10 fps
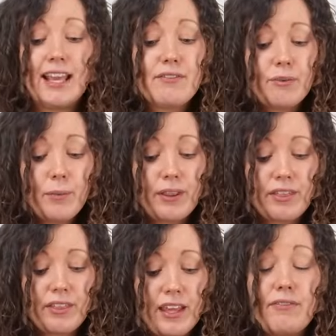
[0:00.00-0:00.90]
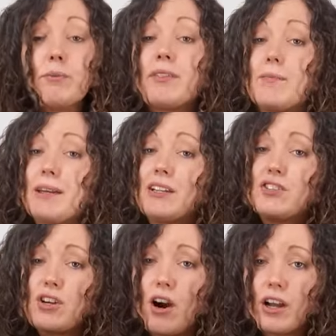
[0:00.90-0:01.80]
even with it being a
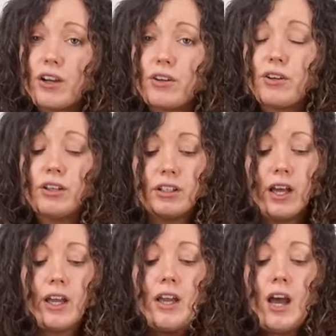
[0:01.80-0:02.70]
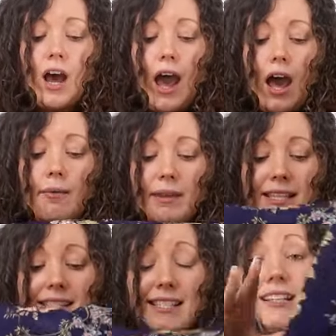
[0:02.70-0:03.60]
darker colour,
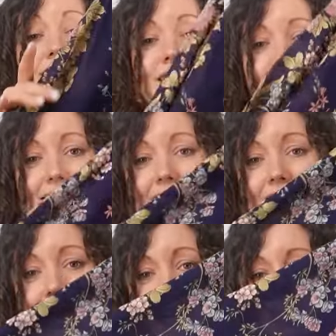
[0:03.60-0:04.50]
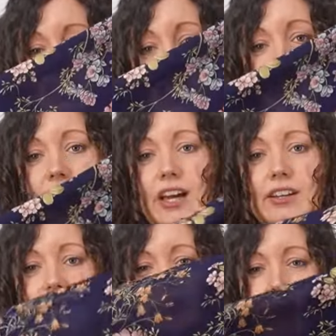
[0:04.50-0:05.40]
is still slightly sheer.
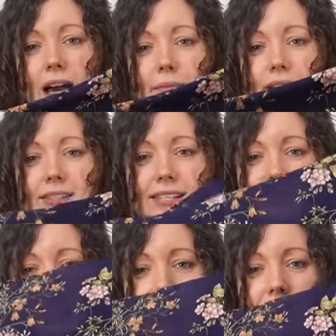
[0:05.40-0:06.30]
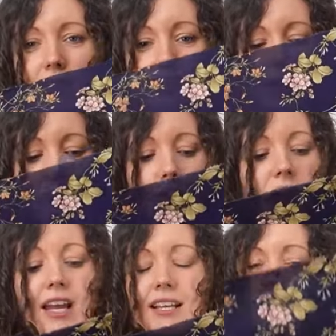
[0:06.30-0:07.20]
So you might be able to see that on
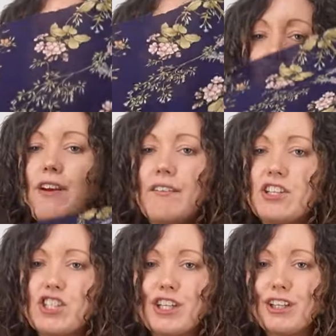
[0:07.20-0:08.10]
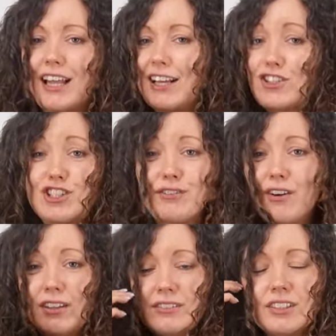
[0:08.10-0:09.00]
camera. It's not very sheer like a
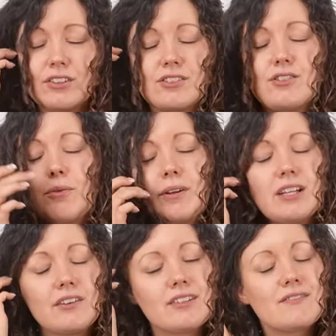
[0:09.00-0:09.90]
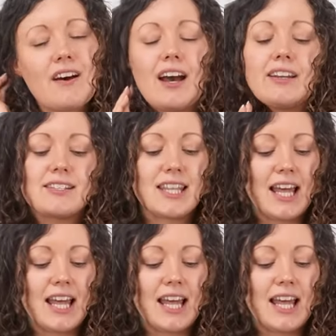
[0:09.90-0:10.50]
chiffon, you know, it's nowhere near as fine as